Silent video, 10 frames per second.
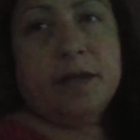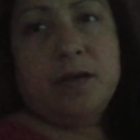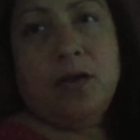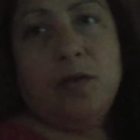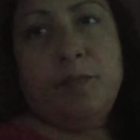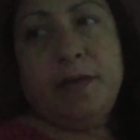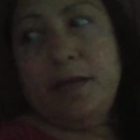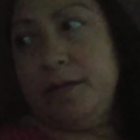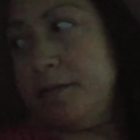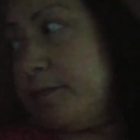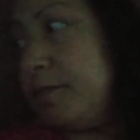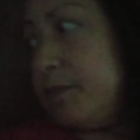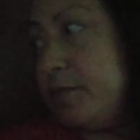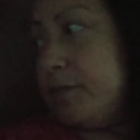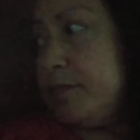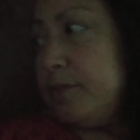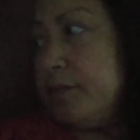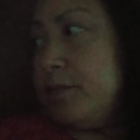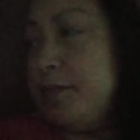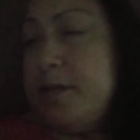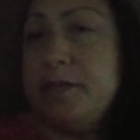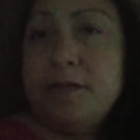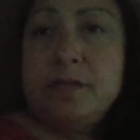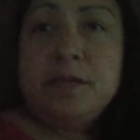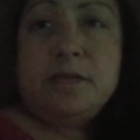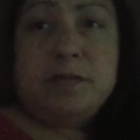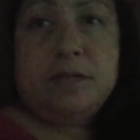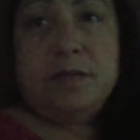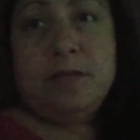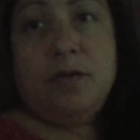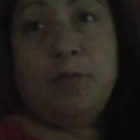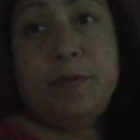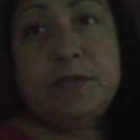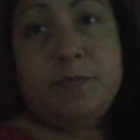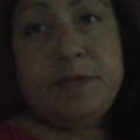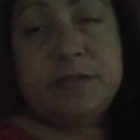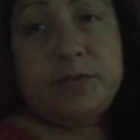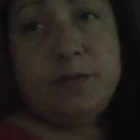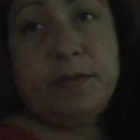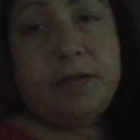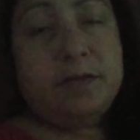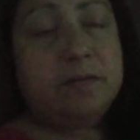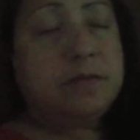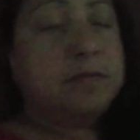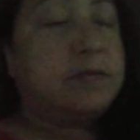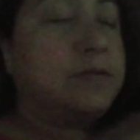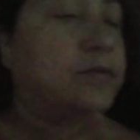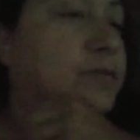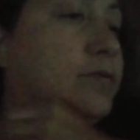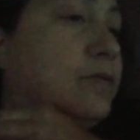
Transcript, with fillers: calming and hoping to be soothing to